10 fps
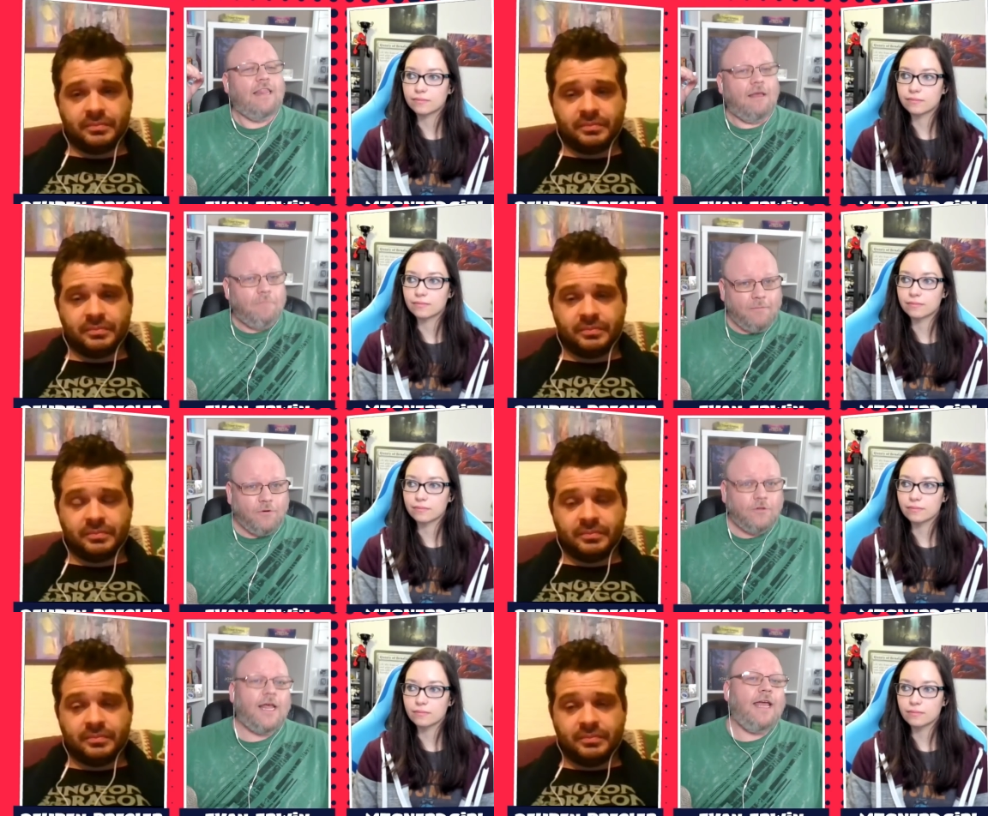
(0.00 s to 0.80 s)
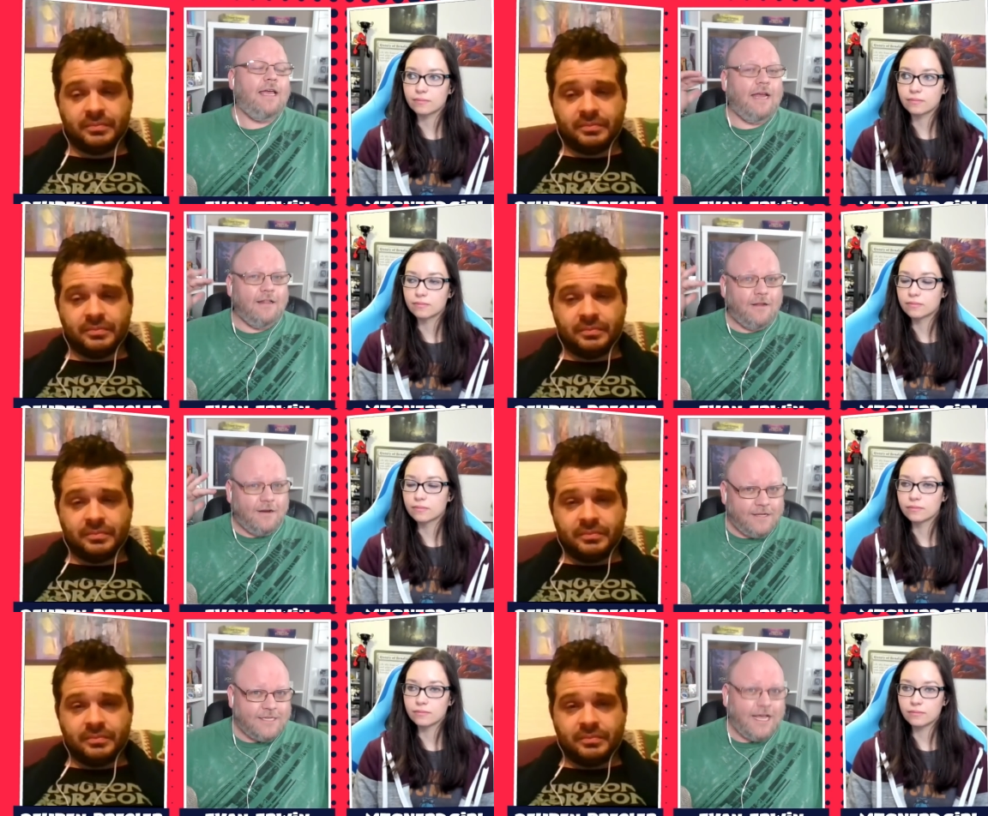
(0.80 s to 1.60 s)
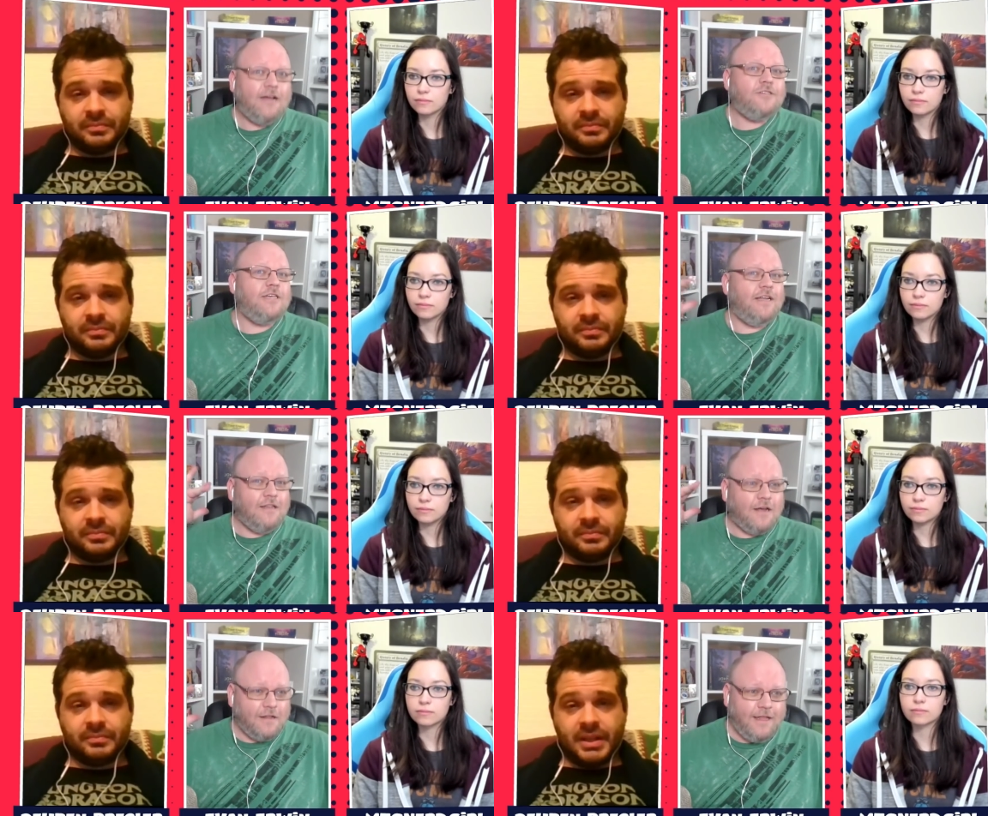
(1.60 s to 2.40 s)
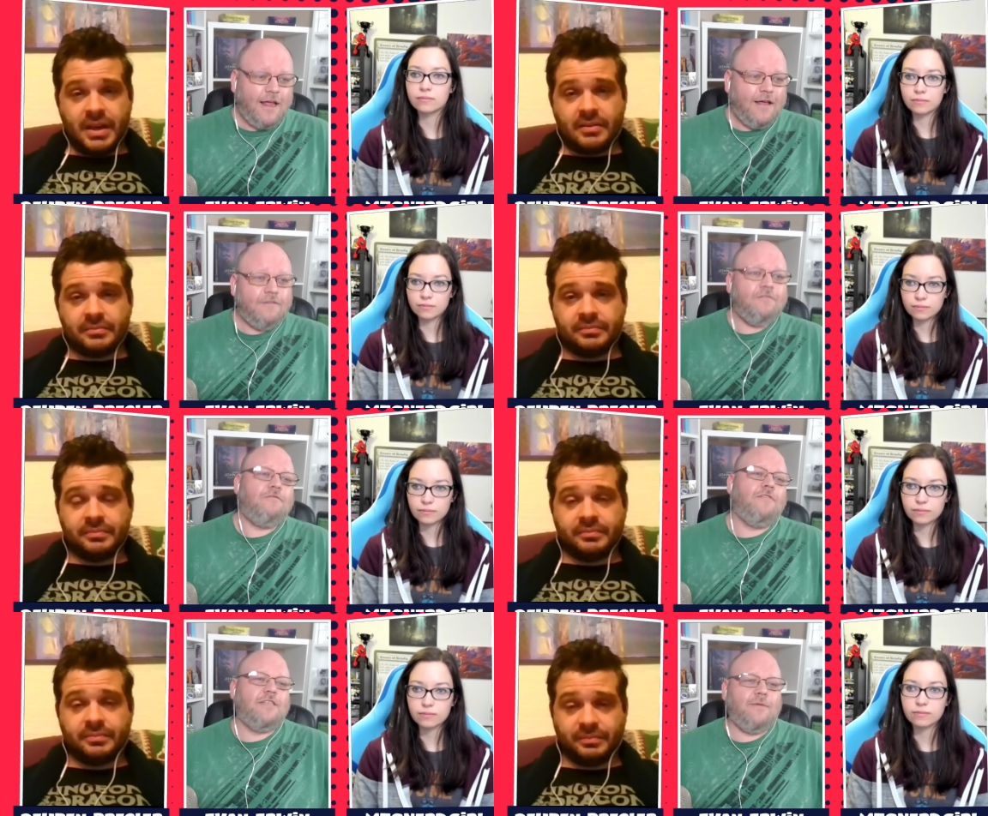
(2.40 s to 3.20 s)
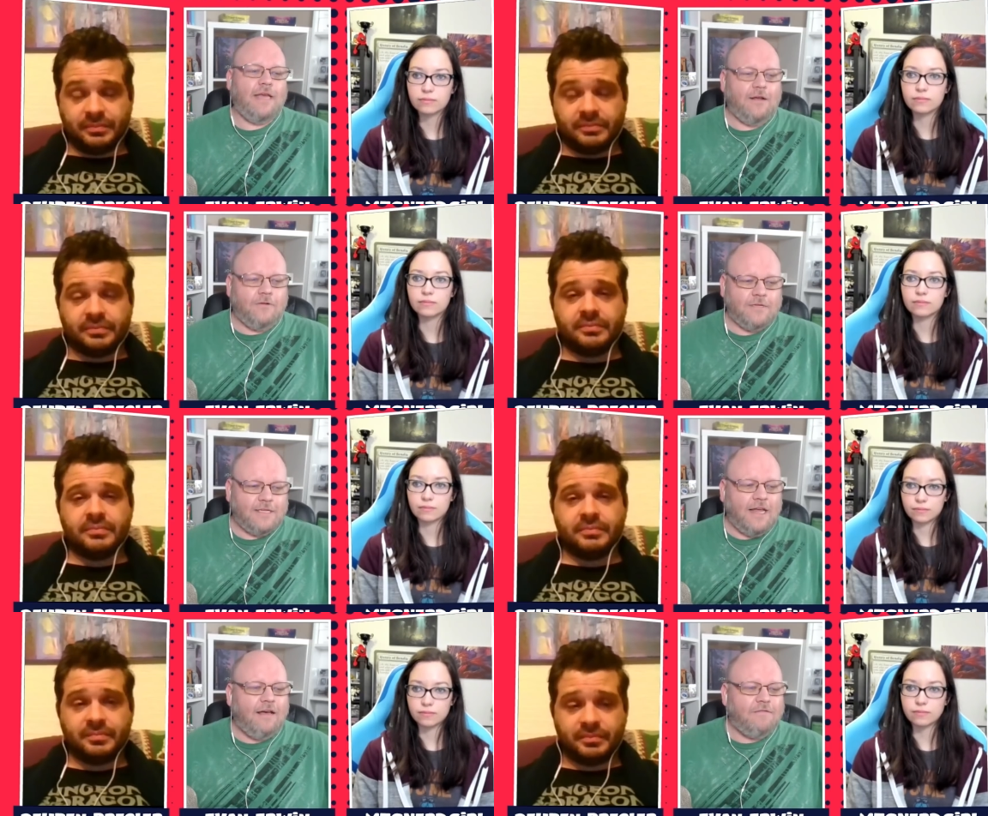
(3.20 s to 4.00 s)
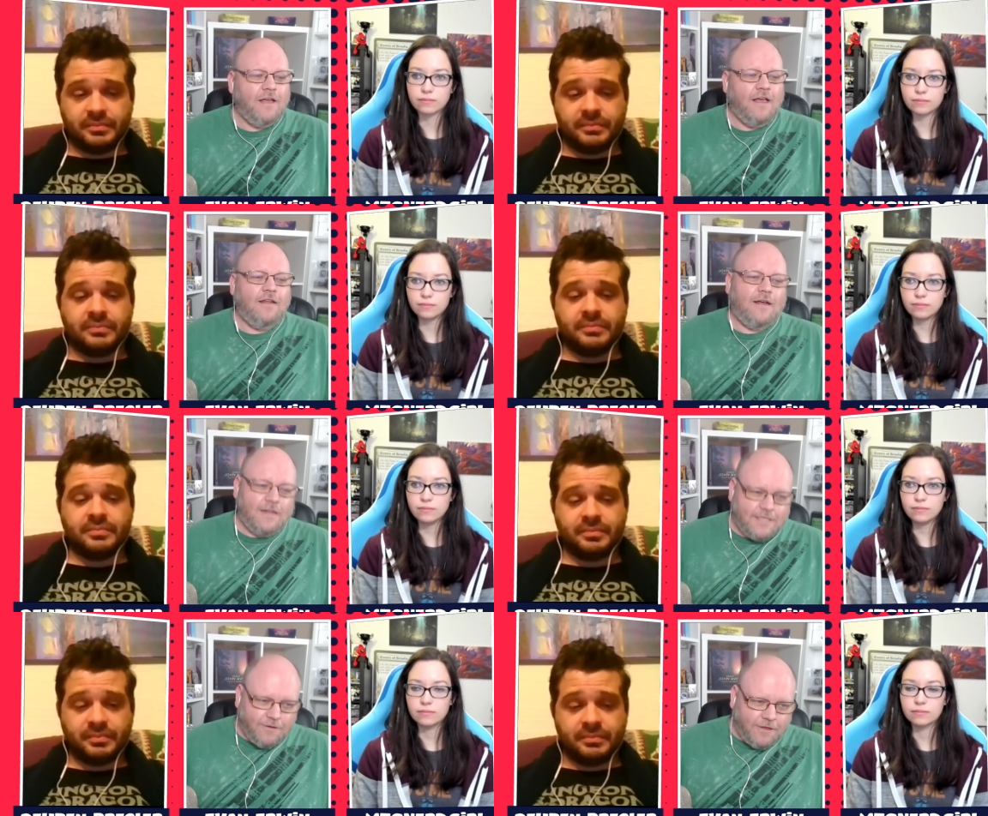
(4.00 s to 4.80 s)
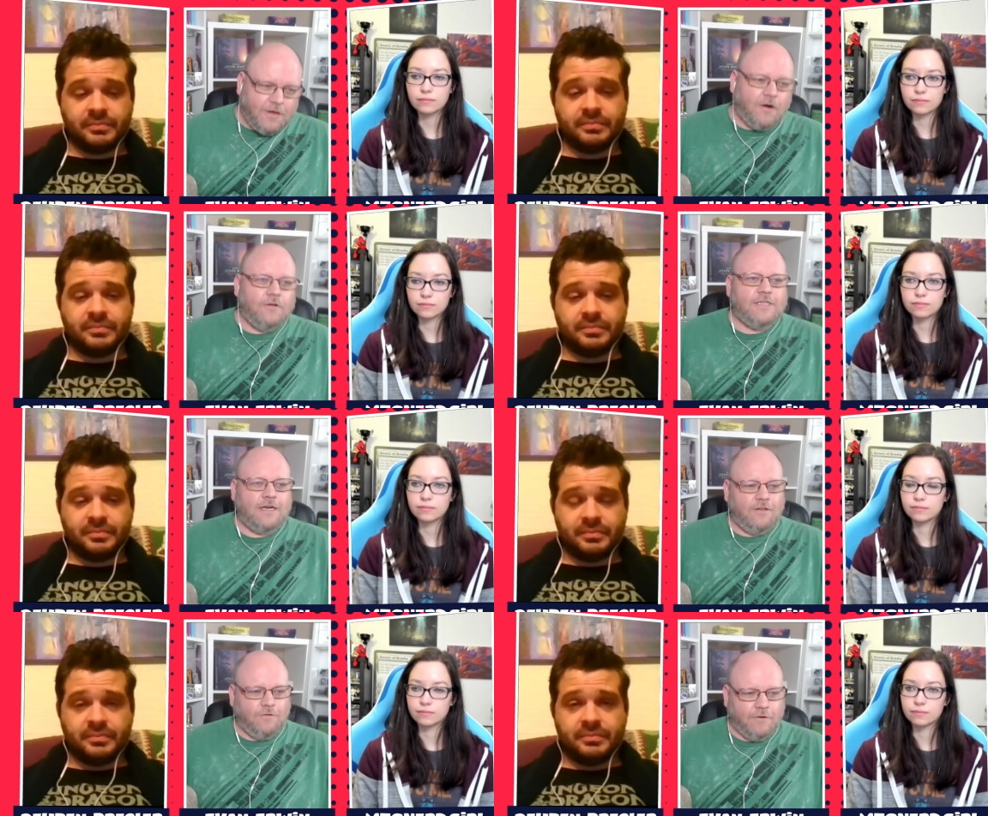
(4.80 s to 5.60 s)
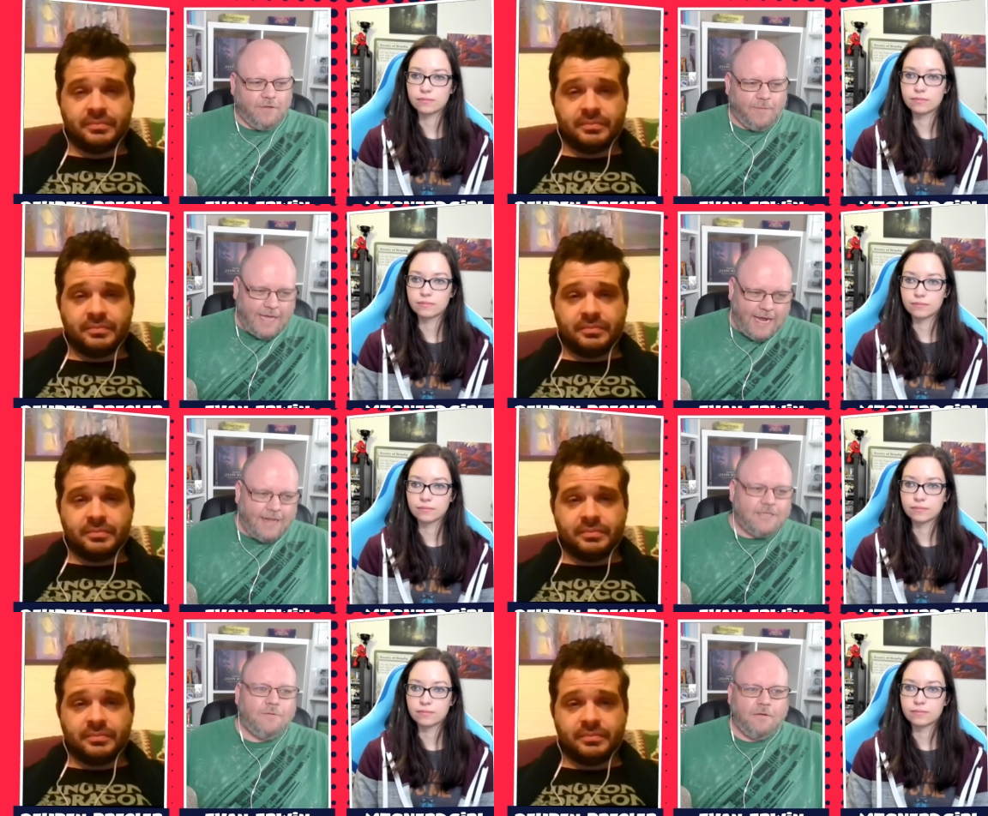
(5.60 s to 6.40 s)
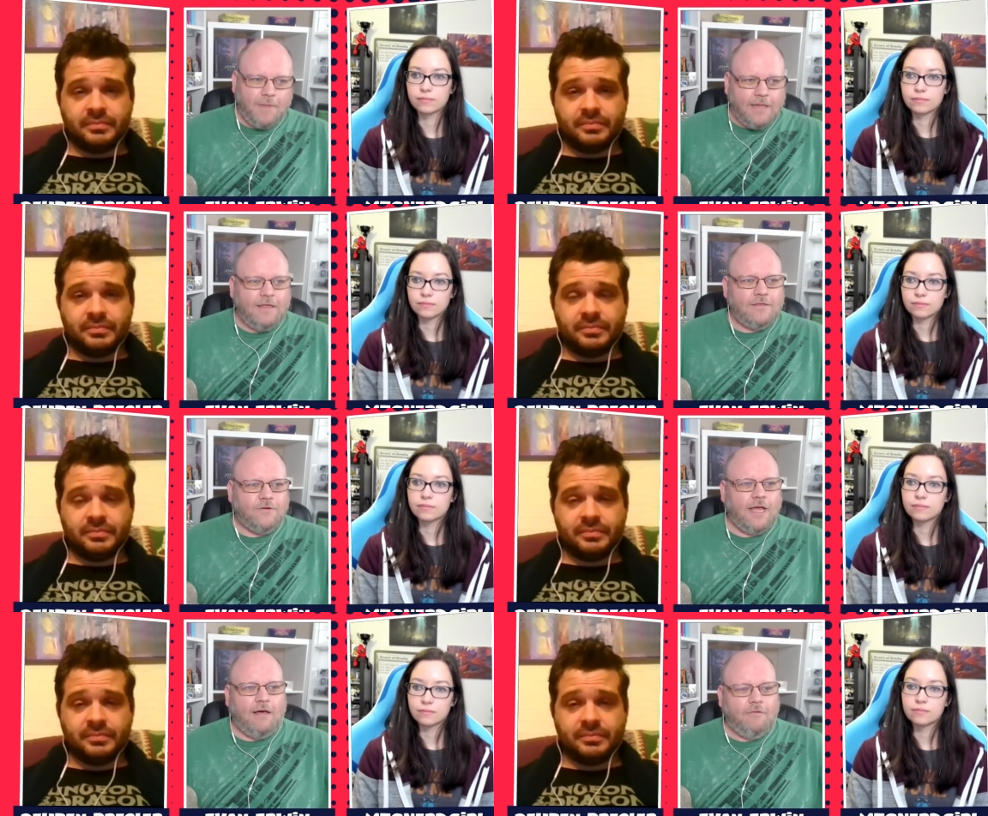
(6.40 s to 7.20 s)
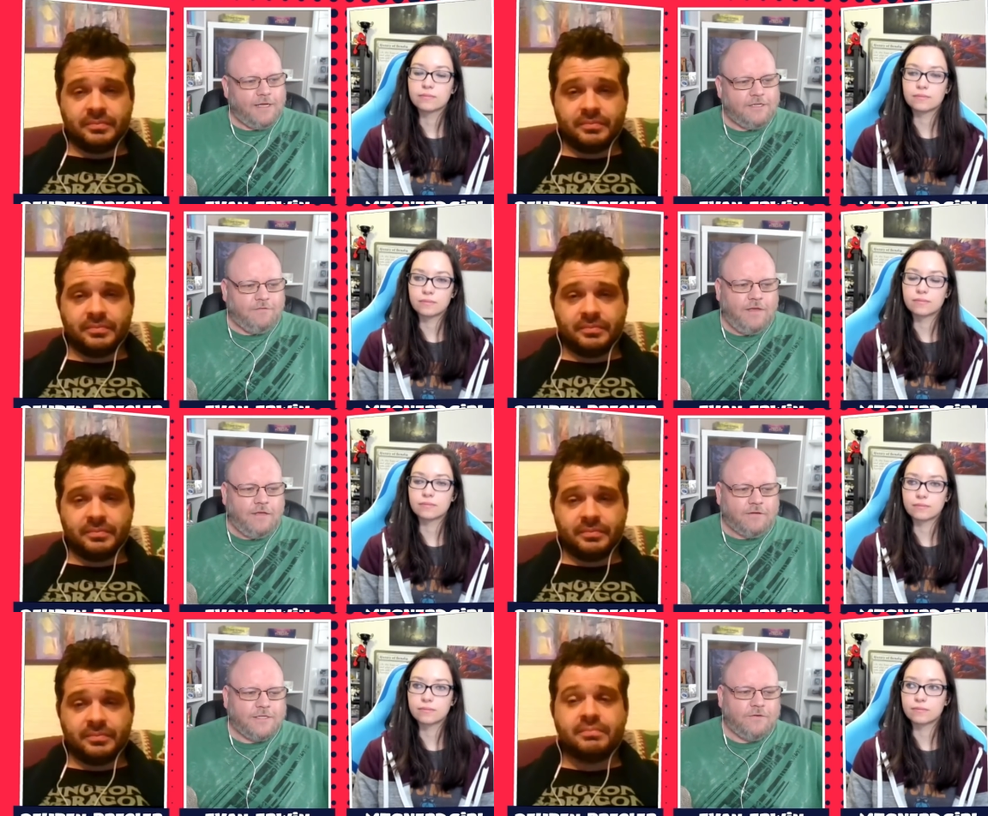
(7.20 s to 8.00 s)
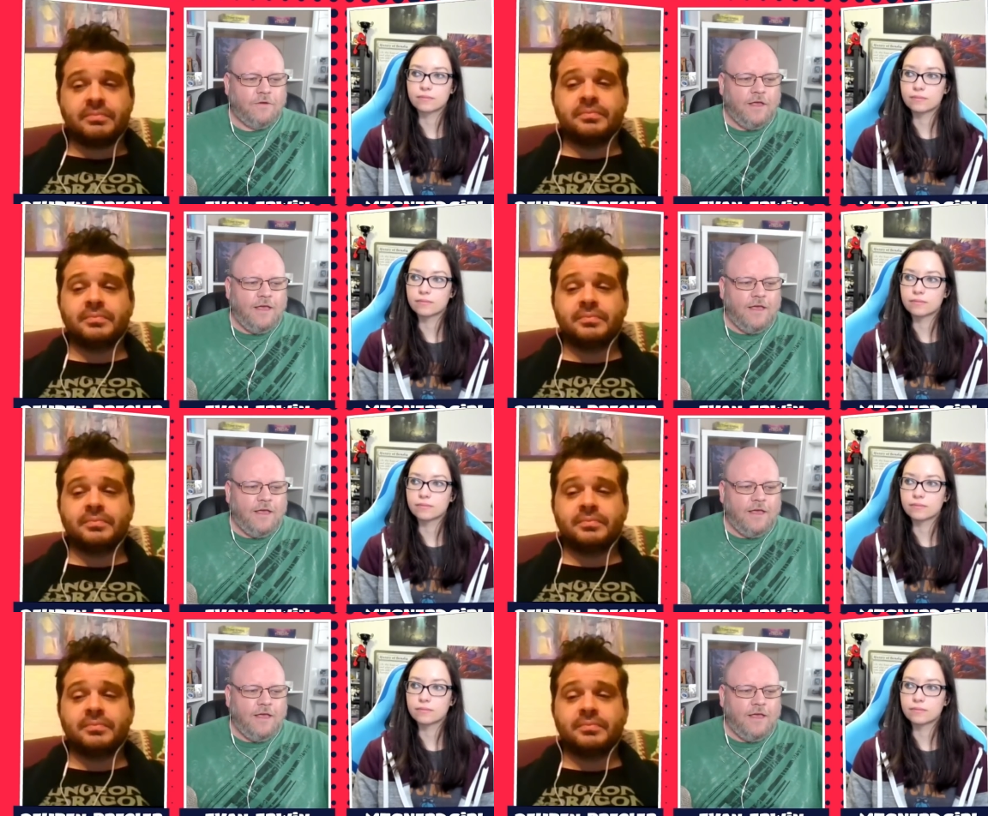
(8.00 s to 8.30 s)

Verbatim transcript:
Speaker 1: that people like, and a lot of nostalgia and a lot of love yeah. for some of that old stuff. Not necessarily the cards and or the mechanics, but mainly sort of how it made you feel. So